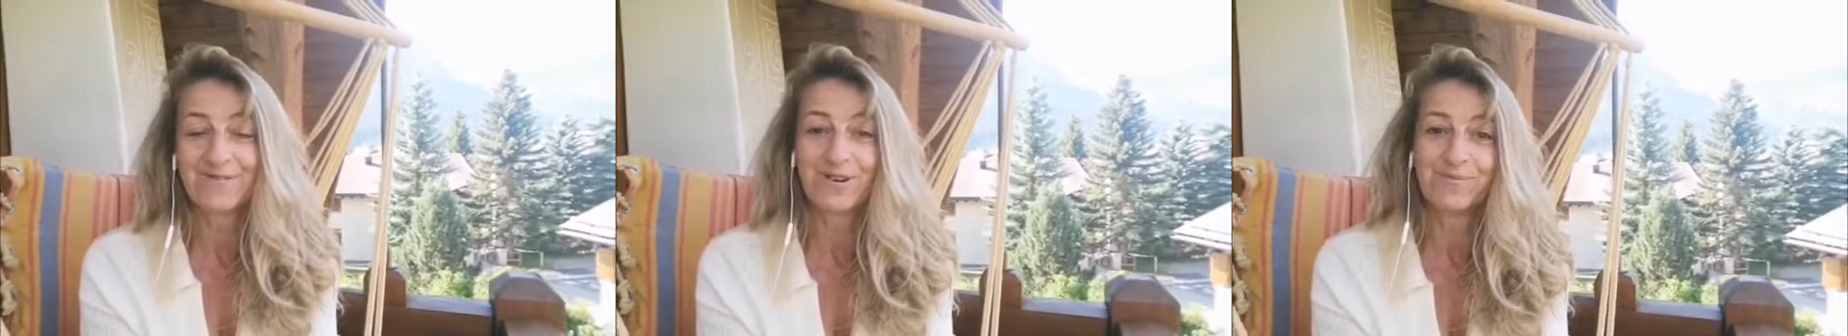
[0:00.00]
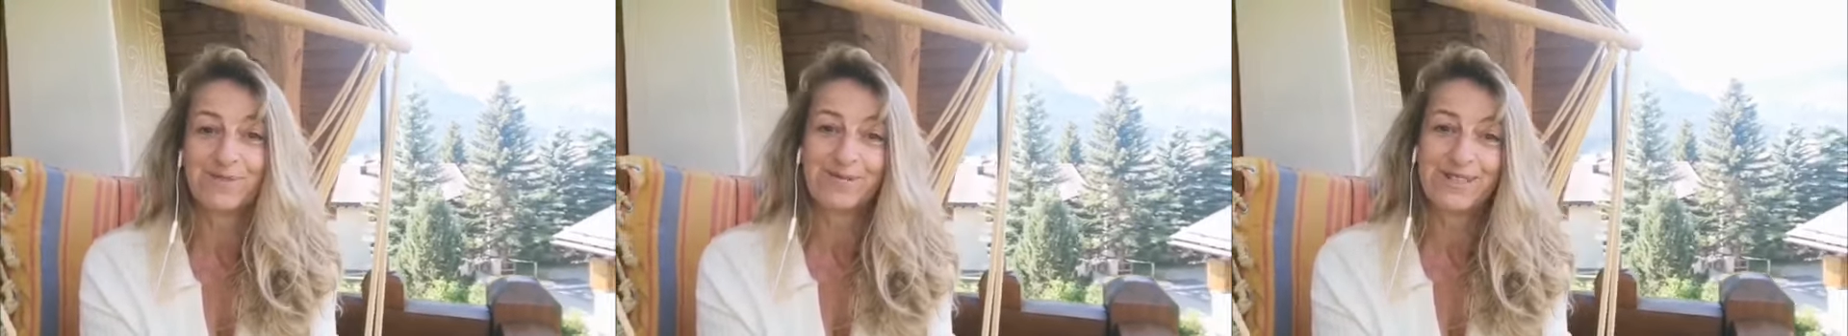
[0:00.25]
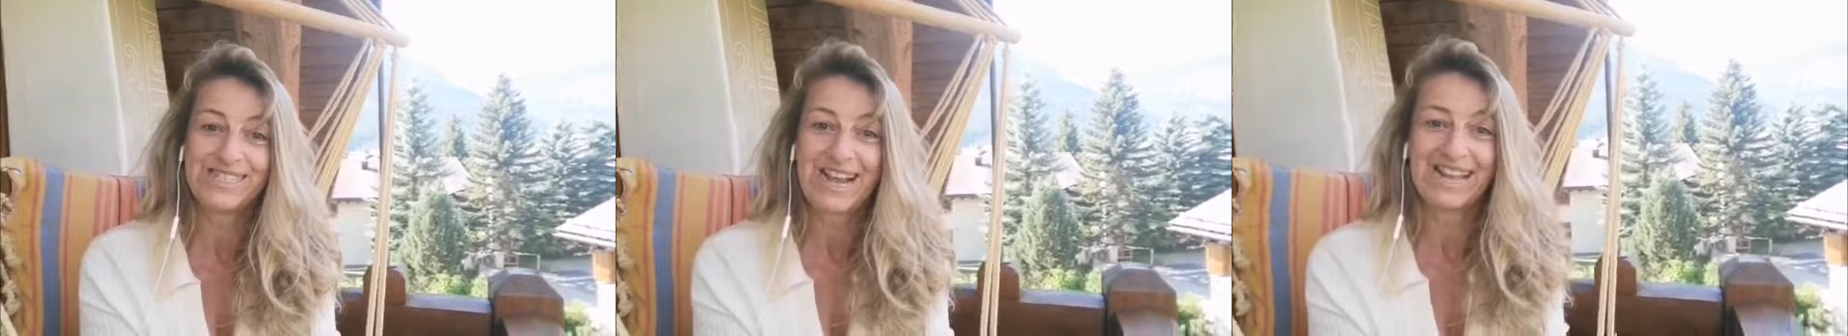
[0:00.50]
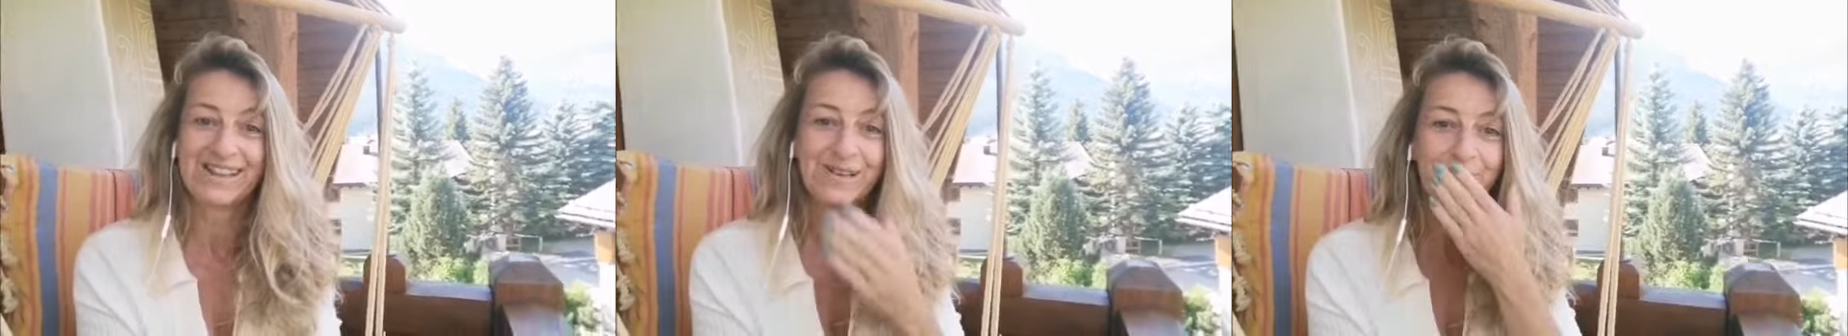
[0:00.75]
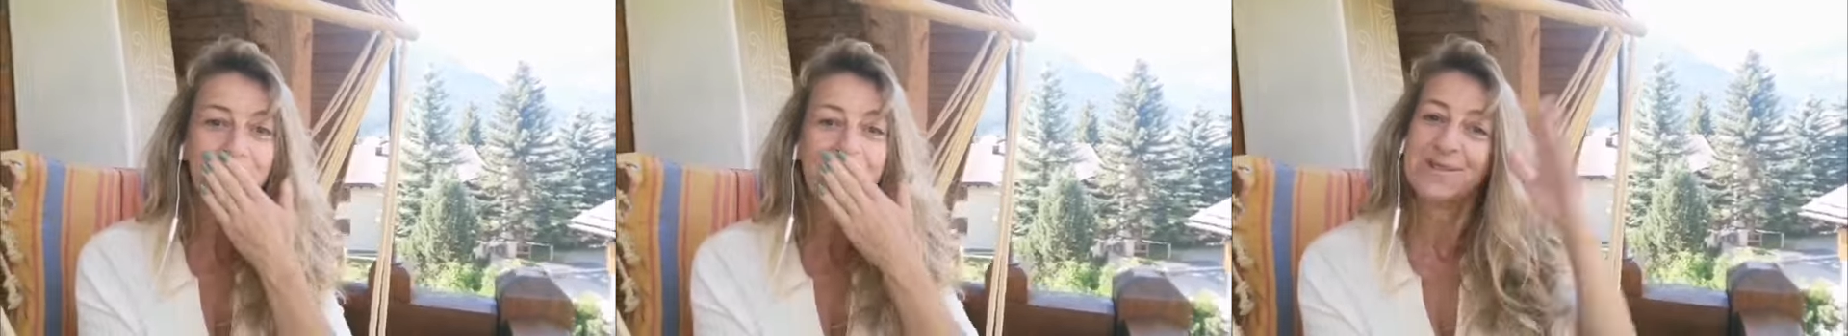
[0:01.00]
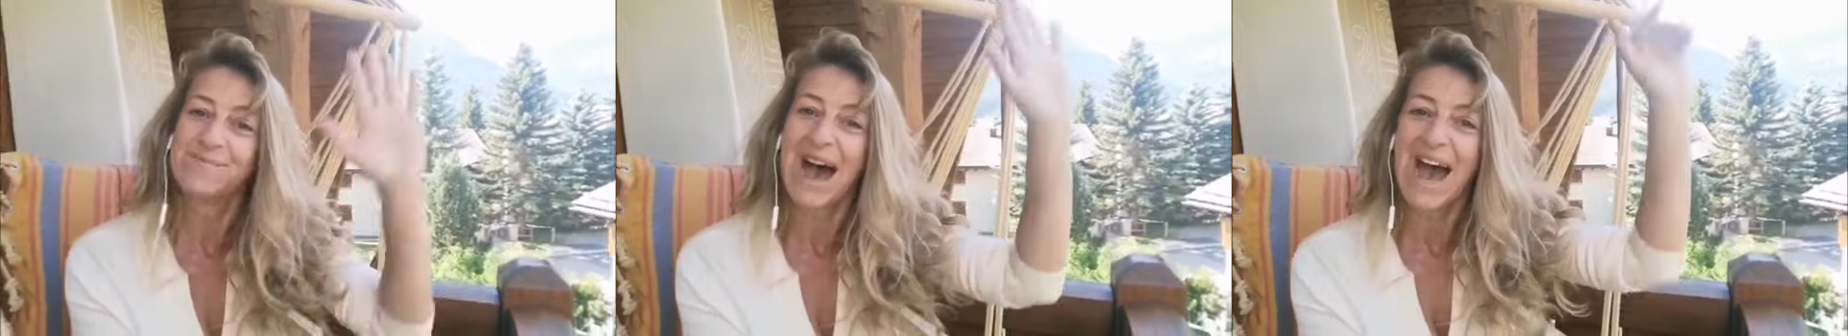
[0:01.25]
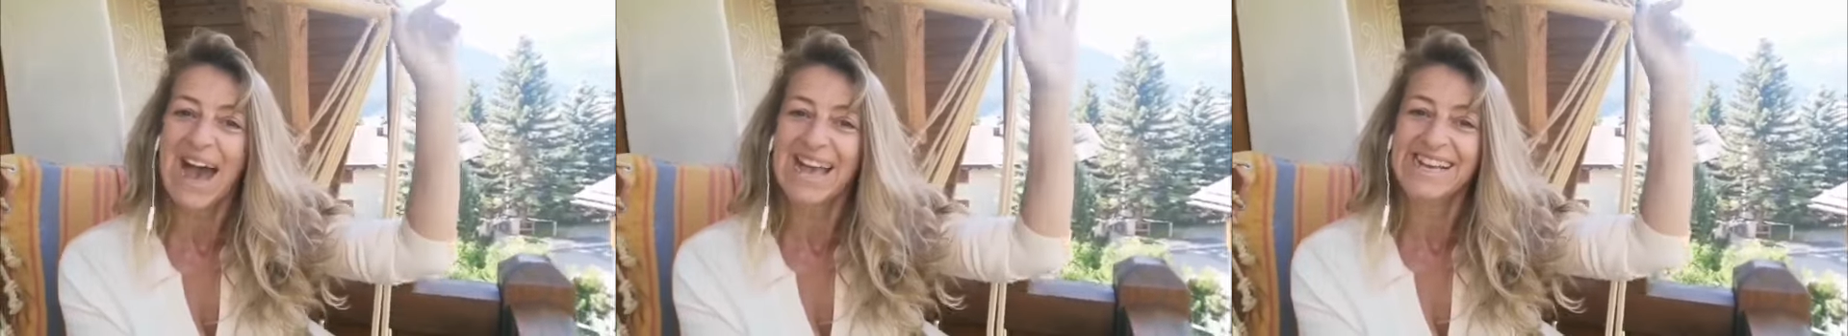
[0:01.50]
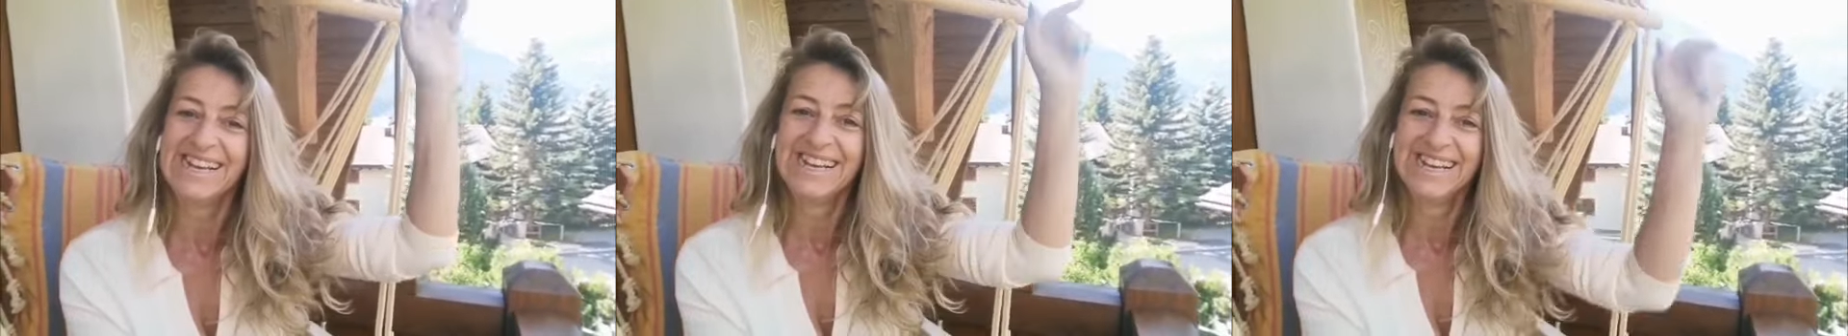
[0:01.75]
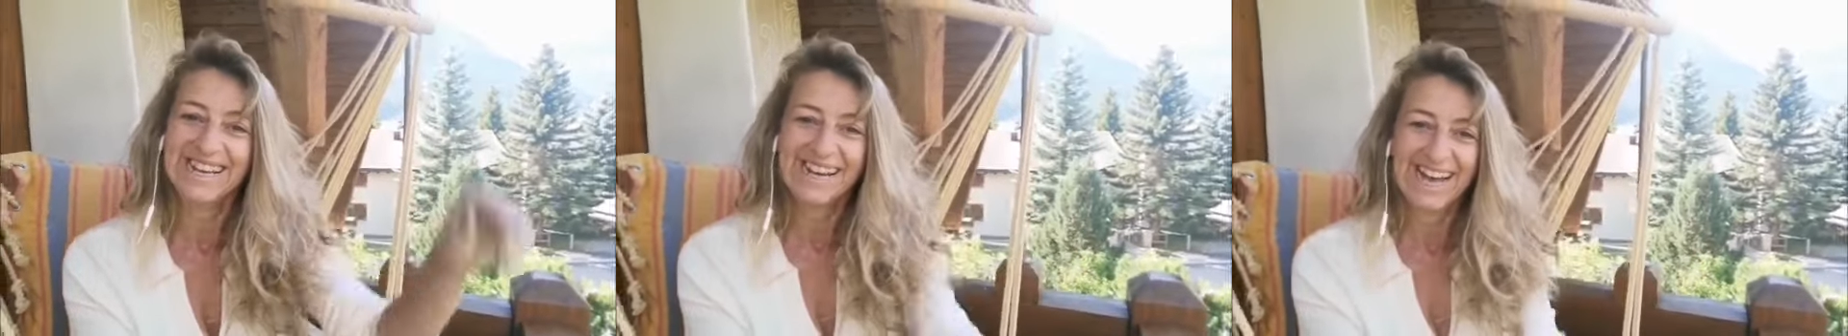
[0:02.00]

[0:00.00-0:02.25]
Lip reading: from Switzerland. Bye.